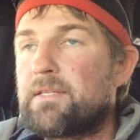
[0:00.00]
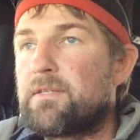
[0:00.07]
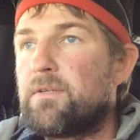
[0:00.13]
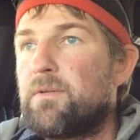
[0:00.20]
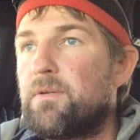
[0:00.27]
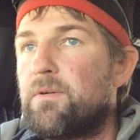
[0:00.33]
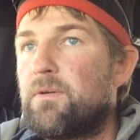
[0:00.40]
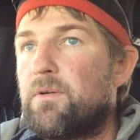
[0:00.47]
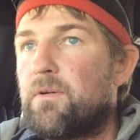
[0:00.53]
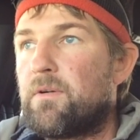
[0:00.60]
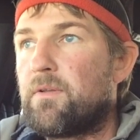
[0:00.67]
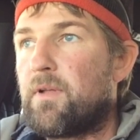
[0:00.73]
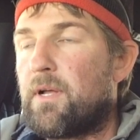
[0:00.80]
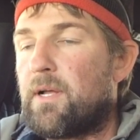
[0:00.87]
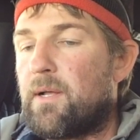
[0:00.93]
it to
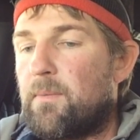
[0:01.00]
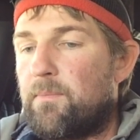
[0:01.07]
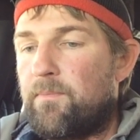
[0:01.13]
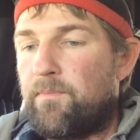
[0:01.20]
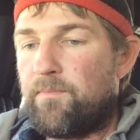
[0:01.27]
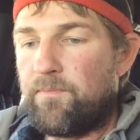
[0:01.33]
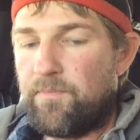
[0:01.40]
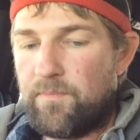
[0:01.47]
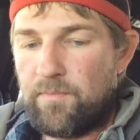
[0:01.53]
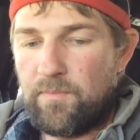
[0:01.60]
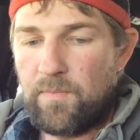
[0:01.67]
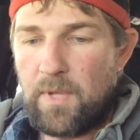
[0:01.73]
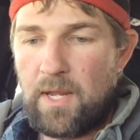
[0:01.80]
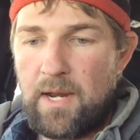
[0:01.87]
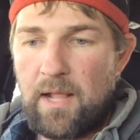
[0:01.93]
an
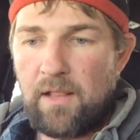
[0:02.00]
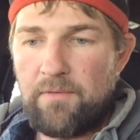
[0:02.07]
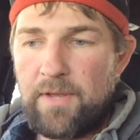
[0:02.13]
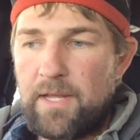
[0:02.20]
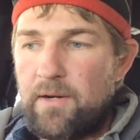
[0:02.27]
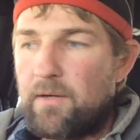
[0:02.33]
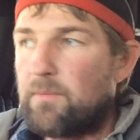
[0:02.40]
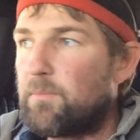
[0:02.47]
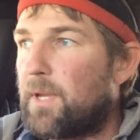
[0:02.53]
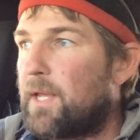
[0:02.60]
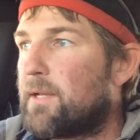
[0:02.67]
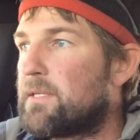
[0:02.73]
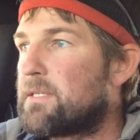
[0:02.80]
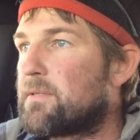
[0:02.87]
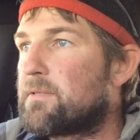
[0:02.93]
elevator
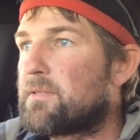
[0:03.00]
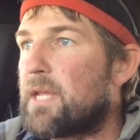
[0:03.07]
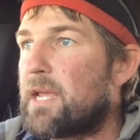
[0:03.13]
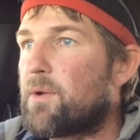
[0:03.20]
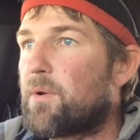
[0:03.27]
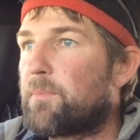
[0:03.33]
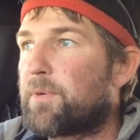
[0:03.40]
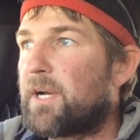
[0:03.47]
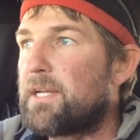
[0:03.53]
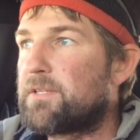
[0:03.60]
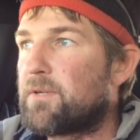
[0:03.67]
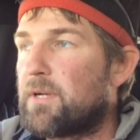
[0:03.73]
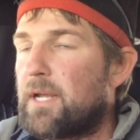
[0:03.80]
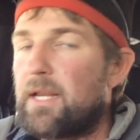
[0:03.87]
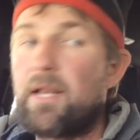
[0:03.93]
and take what
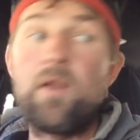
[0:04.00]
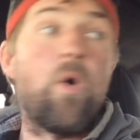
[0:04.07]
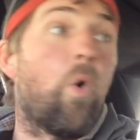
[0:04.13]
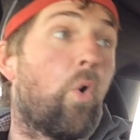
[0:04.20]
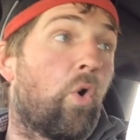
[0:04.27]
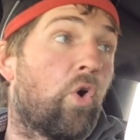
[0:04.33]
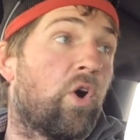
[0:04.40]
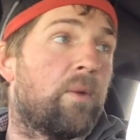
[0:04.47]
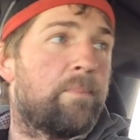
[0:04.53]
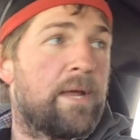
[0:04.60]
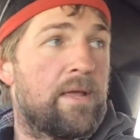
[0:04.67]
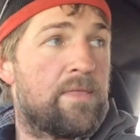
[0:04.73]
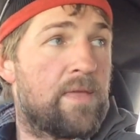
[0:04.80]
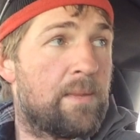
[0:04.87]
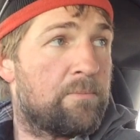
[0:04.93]
price they're getting, or
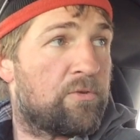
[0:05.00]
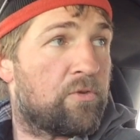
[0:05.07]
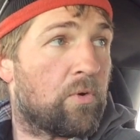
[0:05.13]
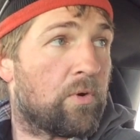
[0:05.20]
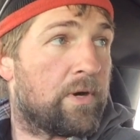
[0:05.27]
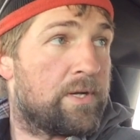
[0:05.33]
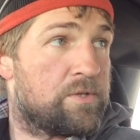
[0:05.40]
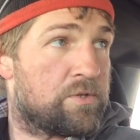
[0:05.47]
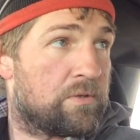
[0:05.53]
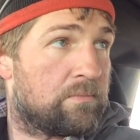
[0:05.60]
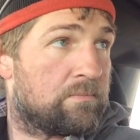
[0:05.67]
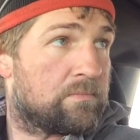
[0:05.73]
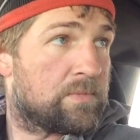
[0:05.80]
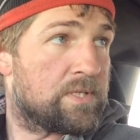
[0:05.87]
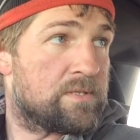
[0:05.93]
pay them storage,
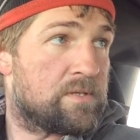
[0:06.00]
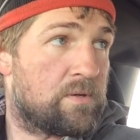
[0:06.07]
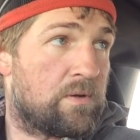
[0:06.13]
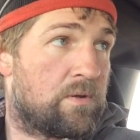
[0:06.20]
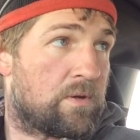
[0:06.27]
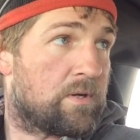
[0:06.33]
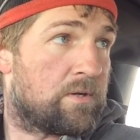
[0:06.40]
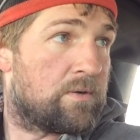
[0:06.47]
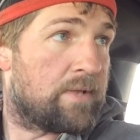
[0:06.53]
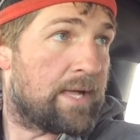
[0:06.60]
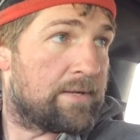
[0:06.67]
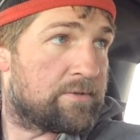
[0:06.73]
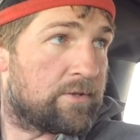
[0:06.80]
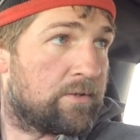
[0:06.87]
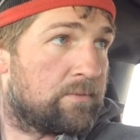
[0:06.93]
because you can do
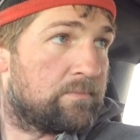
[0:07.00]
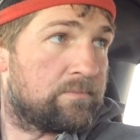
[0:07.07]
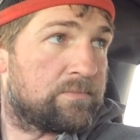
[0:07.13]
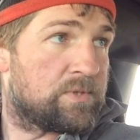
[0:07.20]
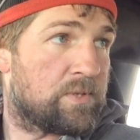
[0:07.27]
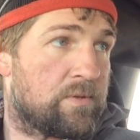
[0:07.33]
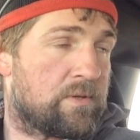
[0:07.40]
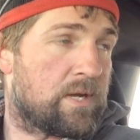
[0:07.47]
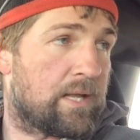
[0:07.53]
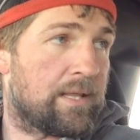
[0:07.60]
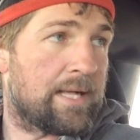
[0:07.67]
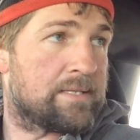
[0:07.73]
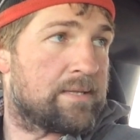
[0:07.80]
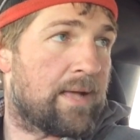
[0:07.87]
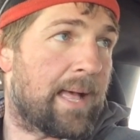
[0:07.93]
that too. Right. So you got
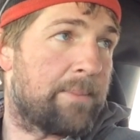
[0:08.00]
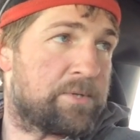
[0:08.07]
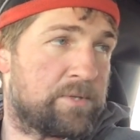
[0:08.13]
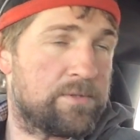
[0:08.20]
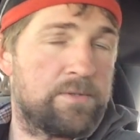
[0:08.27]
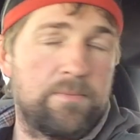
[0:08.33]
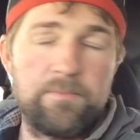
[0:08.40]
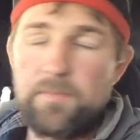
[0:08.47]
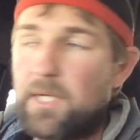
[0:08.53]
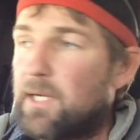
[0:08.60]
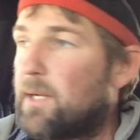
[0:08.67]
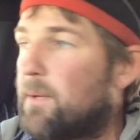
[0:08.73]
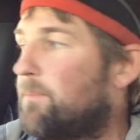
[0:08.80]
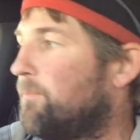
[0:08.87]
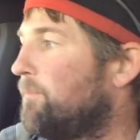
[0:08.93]
lots of options.
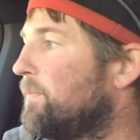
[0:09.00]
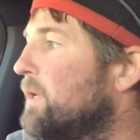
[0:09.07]
Mm-hmm.